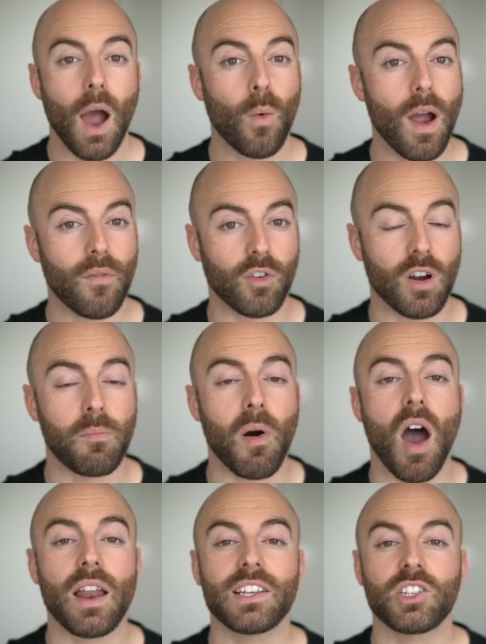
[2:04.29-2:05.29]
However,
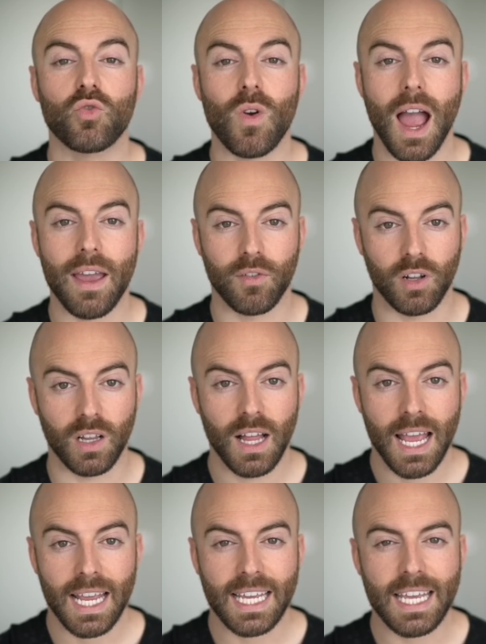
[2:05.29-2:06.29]
upon his
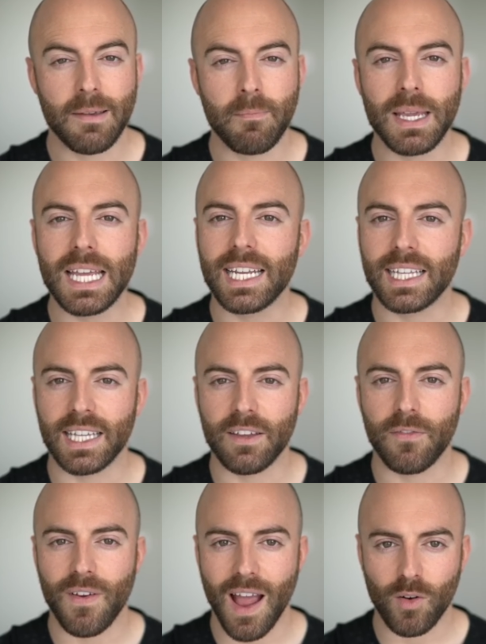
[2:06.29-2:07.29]
arrival, he immediately
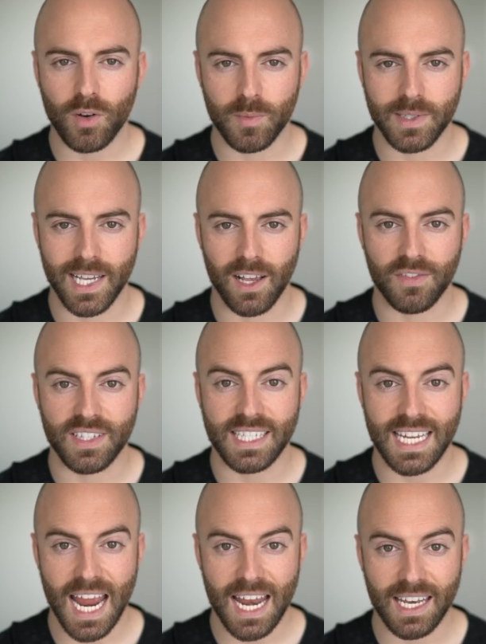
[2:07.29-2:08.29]
found himself
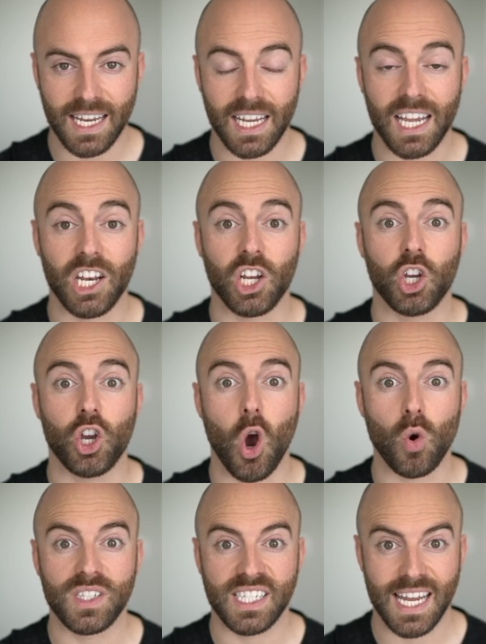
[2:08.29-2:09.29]
standing in a
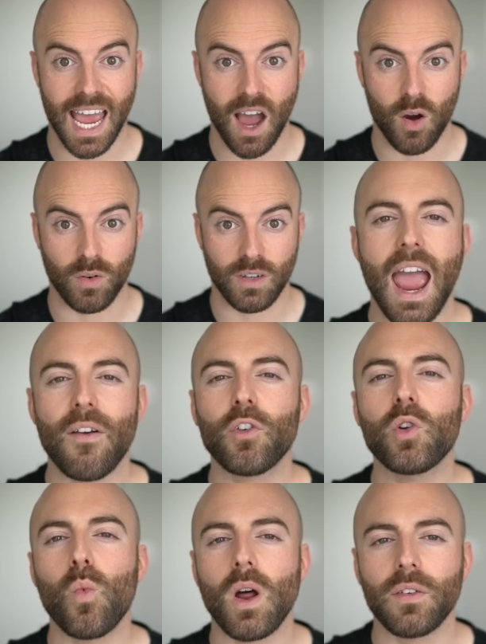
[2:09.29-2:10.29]
ghost town.
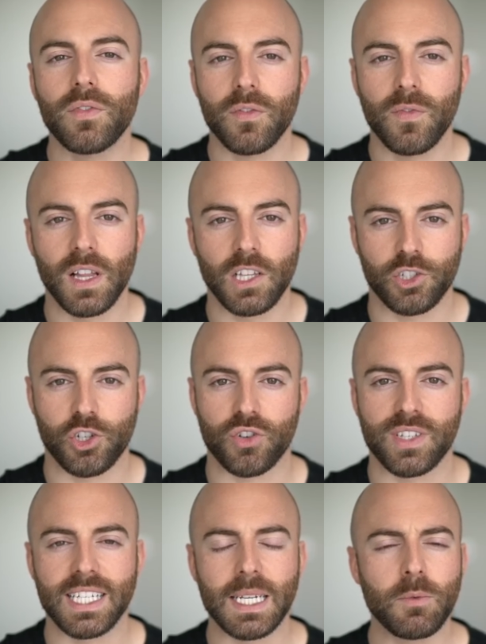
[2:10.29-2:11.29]
Every one of the
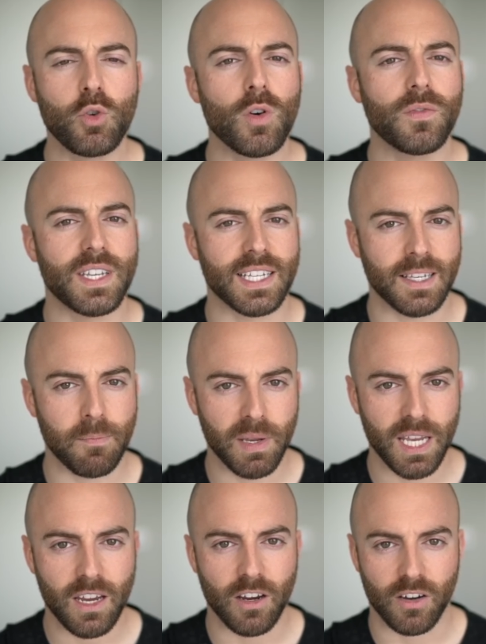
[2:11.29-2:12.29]
villagers seemed to have
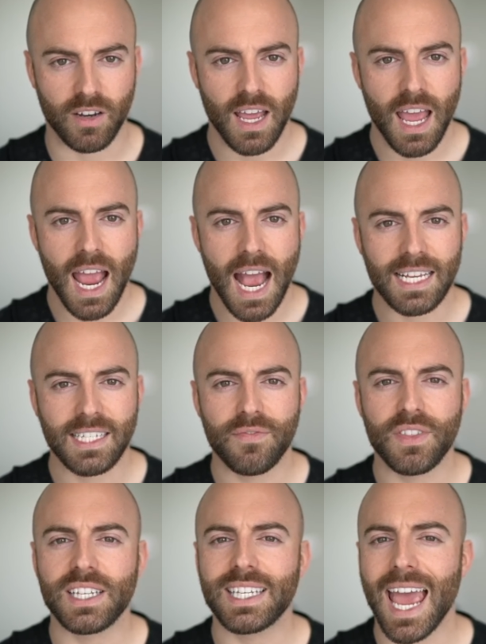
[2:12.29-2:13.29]
disappeared, as
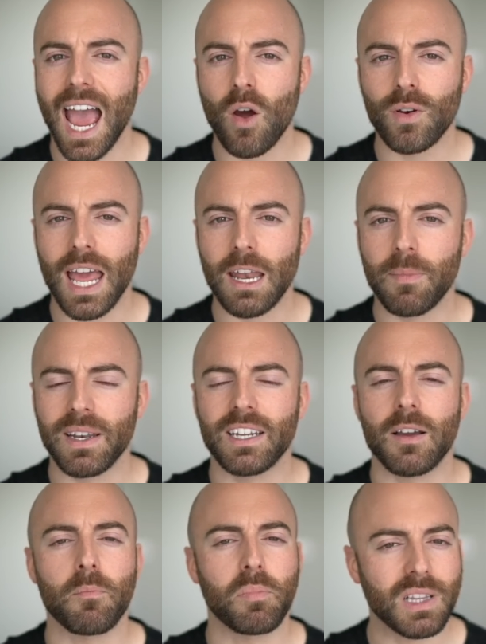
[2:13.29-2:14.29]
if the town had been
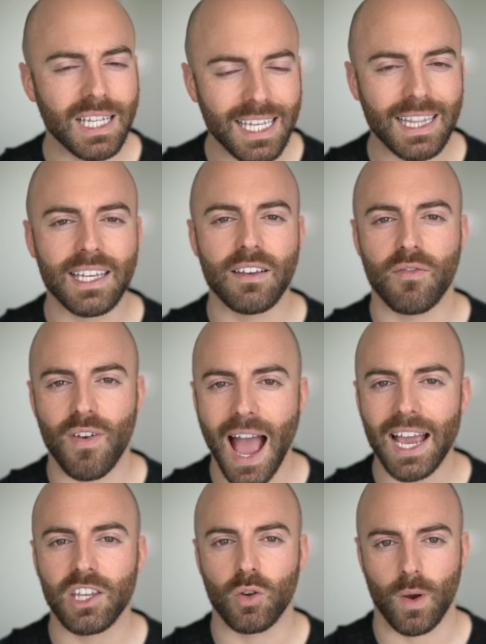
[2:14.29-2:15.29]
completely
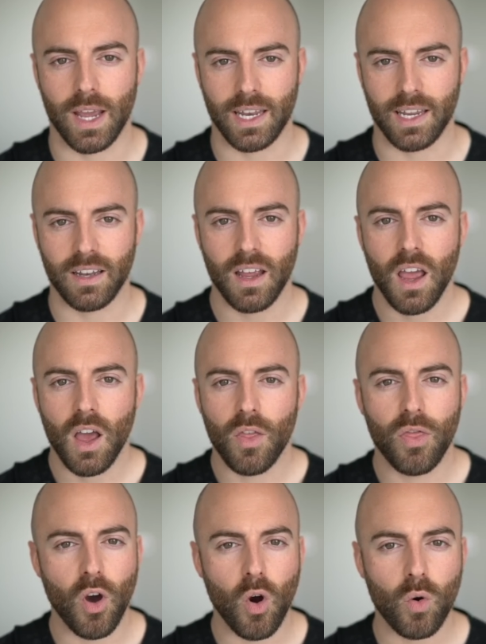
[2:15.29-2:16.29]
evacuated,
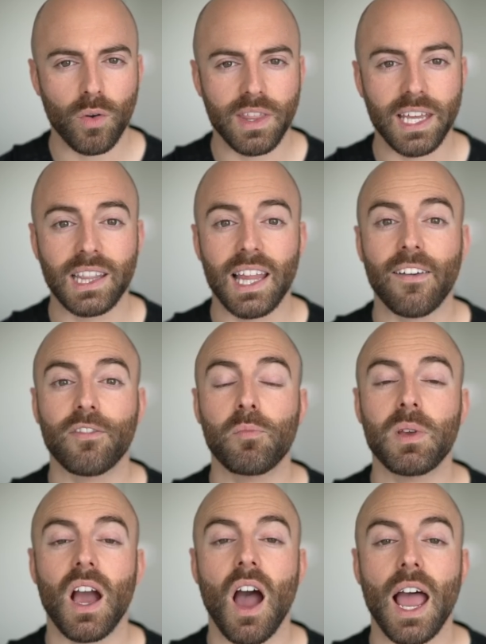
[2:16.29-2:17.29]
though they'd
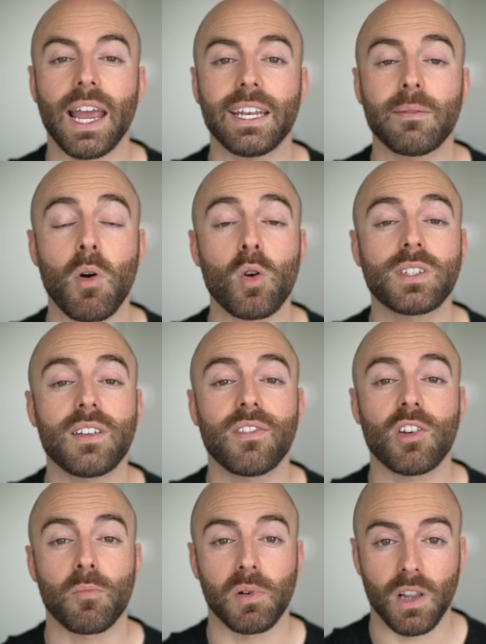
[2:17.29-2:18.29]
left behind most of
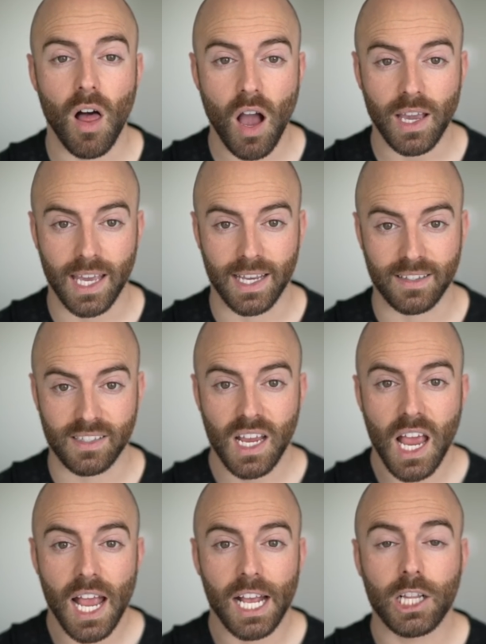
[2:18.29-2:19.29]
their belongings,
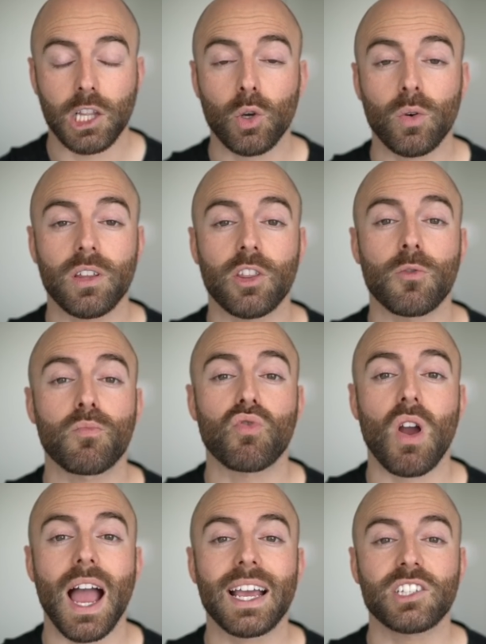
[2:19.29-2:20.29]
including their
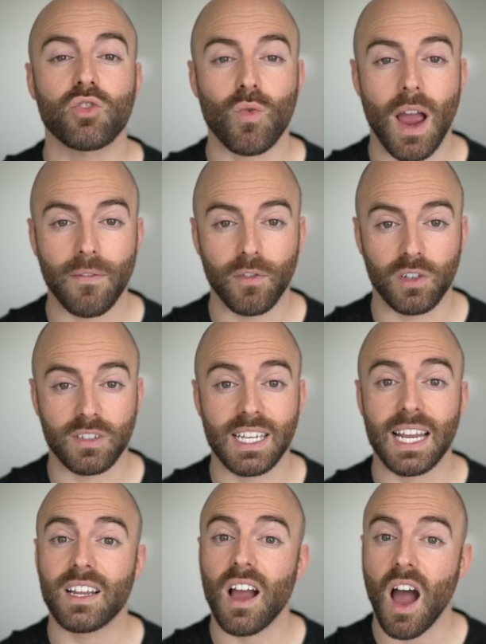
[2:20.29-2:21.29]
prized rifles and